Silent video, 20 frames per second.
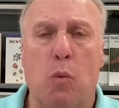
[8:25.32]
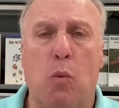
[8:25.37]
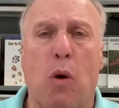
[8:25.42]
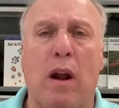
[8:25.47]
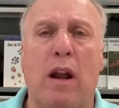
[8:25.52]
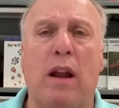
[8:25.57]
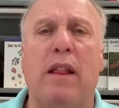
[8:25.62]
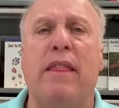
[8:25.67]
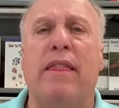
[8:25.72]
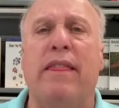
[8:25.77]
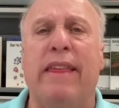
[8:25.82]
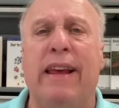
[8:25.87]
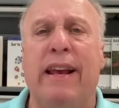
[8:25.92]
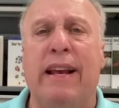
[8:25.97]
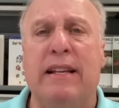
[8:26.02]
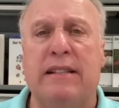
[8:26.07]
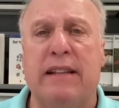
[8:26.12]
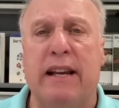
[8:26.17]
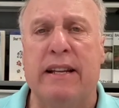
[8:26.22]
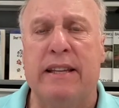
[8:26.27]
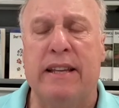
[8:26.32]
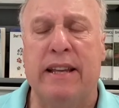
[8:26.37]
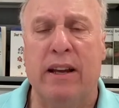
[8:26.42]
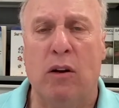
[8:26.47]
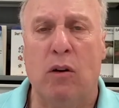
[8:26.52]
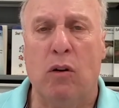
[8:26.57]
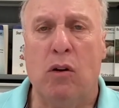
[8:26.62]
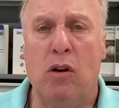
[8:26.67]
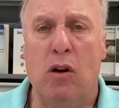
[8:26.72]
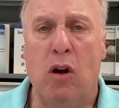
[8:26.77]
One of the things I
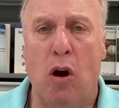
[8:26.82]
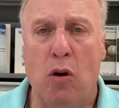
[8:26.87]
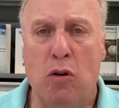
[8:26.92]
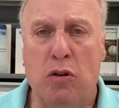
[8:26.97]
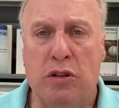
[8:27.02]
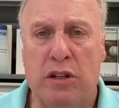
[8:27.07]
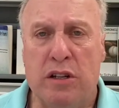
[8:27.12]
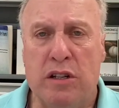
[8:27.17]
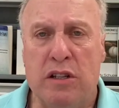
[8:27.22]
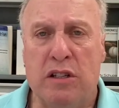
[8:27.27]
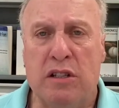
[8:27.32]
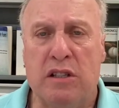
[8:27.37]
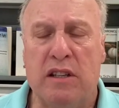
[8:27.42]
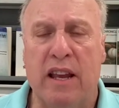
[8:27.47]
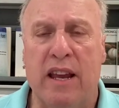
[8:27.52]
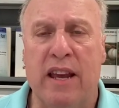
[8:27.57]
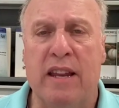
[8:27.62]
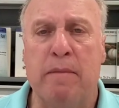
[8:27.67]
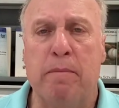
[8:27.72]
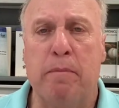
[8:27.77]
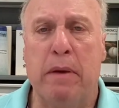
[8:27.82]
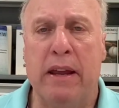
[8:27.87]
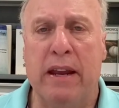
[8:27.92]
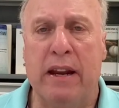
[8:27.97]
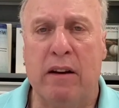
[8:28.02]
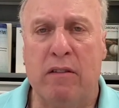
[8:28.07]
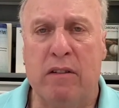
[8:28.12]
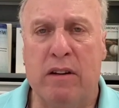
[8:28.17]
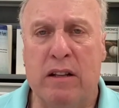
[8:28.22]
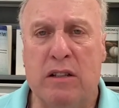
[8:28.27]
tell coaches and
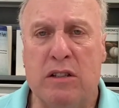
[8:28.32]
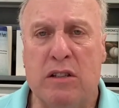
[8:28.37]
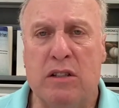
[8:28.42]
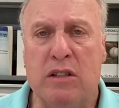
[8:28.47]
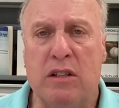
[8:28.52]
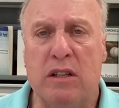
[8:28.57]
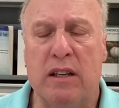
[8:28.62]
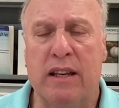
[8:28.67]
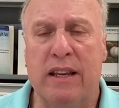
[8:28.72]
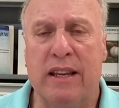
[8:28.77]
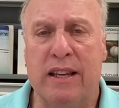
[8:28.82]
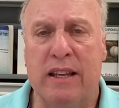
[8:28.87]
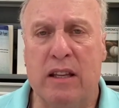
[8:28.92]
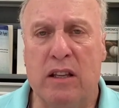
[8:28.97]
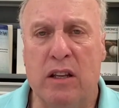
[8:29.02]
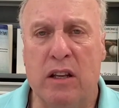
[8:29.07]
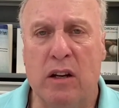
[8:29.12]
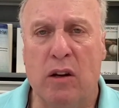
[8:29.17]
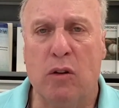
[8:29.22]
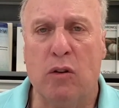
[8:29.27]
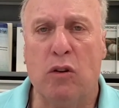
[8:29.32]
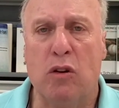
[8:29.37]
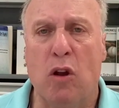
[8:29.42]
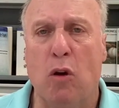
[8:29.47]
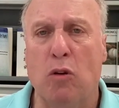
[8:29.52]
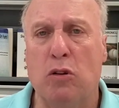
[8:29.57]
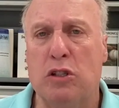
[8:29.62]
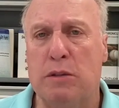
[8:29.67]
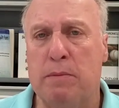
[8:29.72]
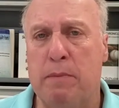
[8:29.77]
parents,
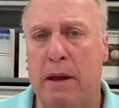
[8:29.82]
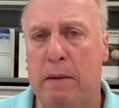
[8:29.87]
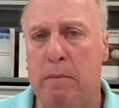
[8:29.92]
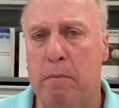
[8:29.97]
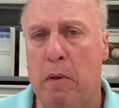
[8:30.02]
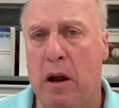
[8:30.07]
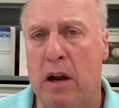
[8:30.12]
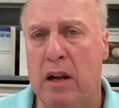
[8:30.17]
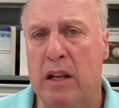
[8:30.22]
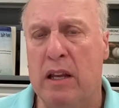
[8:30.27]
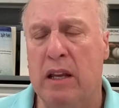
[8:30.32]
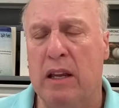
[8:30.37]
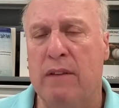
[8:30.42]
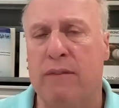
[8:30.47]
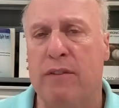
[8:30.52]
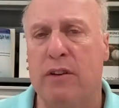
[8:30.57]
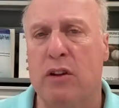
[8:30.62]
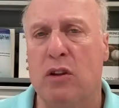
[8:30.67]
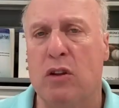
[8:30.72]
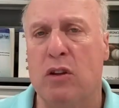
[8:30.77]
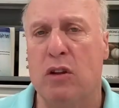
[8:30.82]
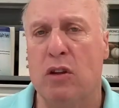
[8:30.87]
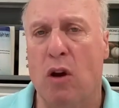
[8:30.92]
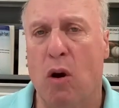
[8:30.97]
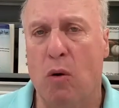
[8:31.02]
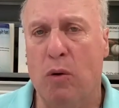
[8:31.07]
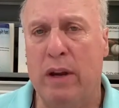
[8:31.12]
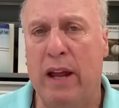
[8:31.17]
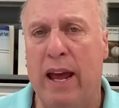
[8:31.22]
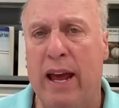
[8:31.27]
don't spend money if you
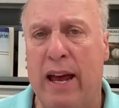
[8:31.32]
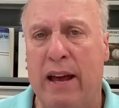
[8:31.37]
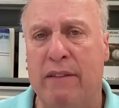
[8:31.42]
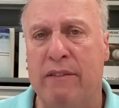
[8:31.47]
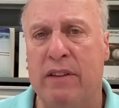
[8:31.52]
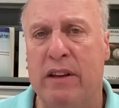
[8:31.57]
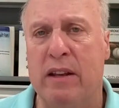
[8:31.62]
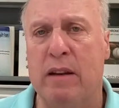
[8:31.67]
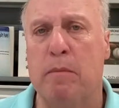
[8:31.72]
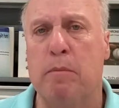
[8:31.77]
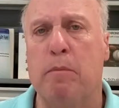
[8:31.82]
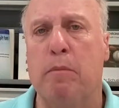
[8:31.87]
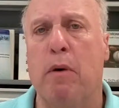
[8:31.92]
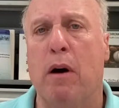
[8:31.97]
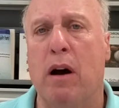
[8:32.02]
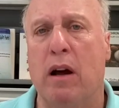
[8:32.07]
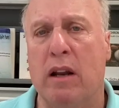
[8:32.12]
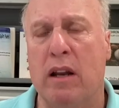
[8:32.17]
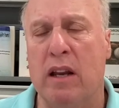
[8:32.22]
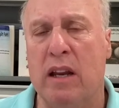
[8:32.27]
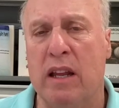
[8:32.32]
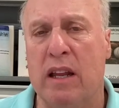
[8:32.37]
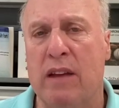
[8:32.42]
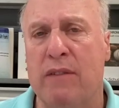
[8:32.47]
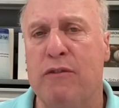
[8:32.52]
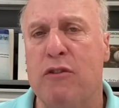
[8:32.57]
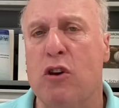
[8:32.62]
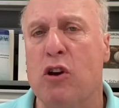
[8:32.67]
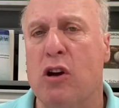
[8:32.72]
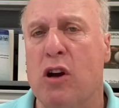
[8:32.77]
don't have it. But
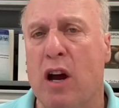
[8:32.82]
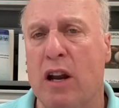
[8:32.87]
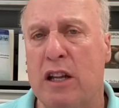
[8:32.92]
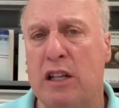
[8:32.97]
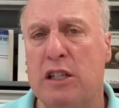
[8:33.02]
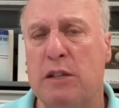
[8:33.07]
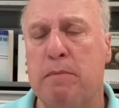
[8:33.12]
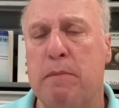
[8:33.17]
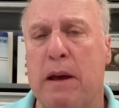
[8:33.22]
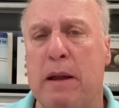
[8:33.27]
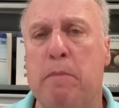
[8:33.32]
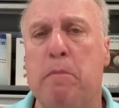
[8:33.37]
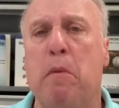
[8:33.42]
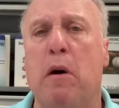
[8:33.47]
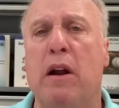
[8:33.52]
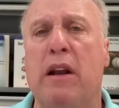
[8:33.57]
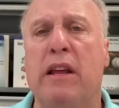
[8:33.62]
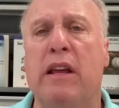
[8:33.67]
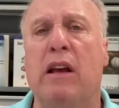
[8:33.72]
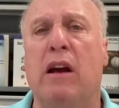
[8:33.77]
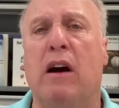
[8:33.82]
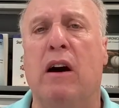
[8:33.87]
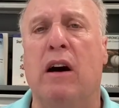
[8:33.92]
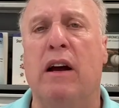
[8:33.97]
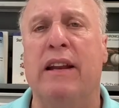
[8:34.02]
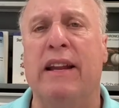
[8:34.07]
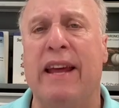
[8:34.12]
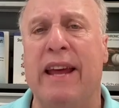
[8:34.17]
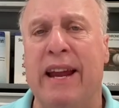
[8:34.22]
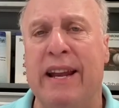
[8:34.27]
if you're going to spend money
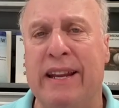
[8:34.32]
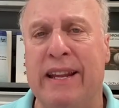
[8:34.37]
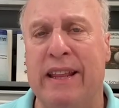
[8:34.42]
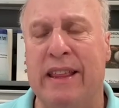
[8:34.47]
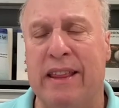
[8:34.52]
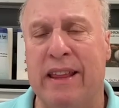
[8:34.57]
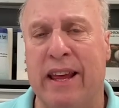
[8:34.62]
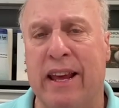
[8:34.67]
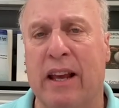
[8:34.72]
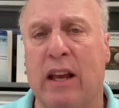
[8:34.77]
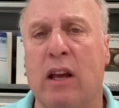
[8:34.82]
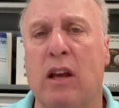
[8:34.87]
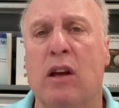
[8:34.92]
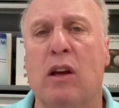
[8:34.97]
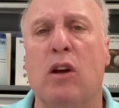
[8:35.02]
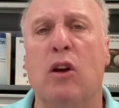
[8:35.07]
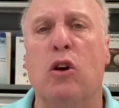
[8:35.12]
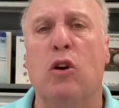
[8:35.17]
on anything,